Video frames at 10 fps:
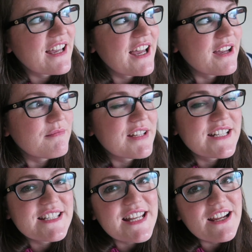and
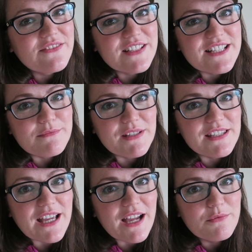is definitely something
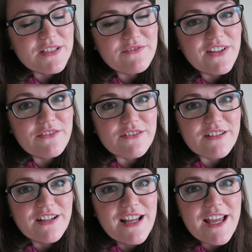that I would have
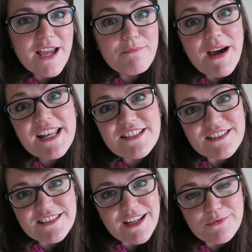never
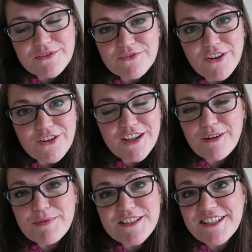imagined I would have got the
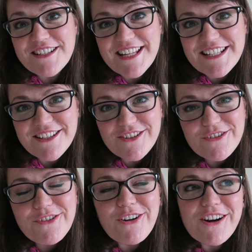opportunity to
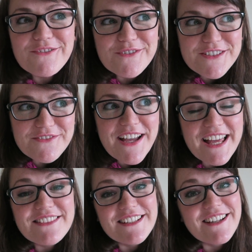do, or I would have
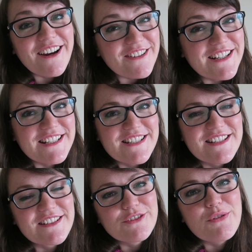had the courage
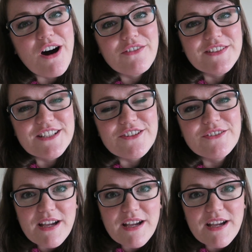to go off and do.